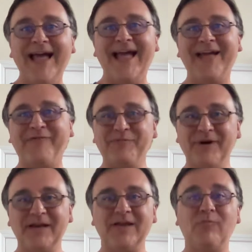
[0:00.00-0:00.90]
Hey
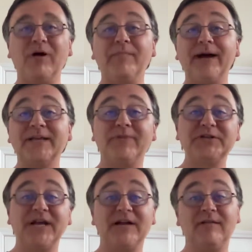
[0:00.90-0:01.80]
everybody, welcome back to my
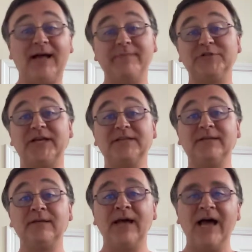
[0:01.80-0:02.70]
channel. I'm
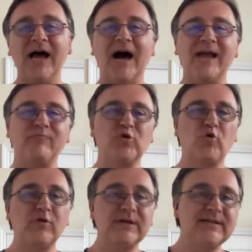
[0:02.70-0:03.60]
Jason. I'm
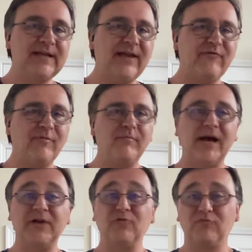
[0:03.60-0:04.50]
recording today from
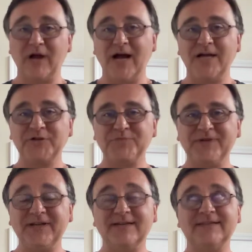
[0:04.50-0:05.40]
my garage
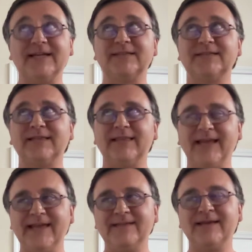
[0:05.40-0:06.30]
because it's
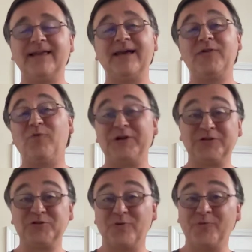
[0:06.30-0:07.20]
late and I don't want to
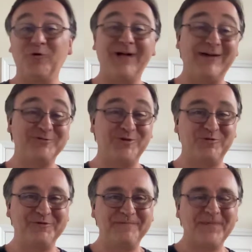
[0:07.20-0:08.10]
disturb the whole
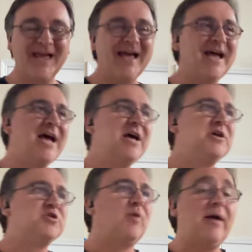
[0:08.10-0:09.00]
household.
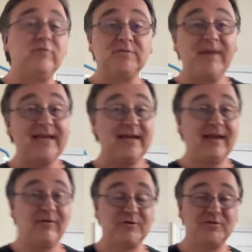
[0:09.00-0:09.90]
So I was making
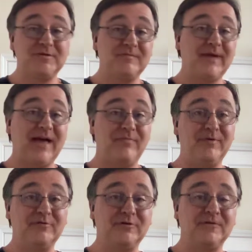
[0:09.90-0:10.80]
characters in Path
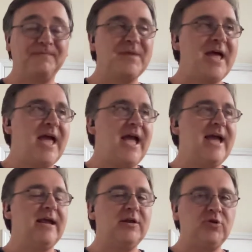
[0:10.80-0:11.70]
Builder
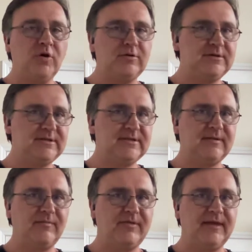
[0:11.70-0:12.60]
and I noticed
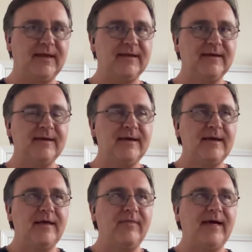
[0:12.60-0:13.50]
something
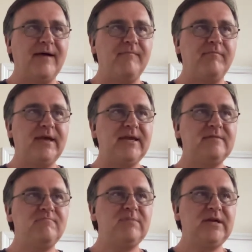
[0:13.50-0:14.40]
that
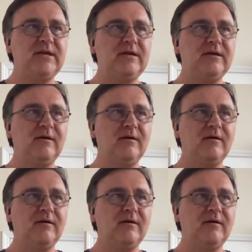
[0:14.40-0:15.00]
made me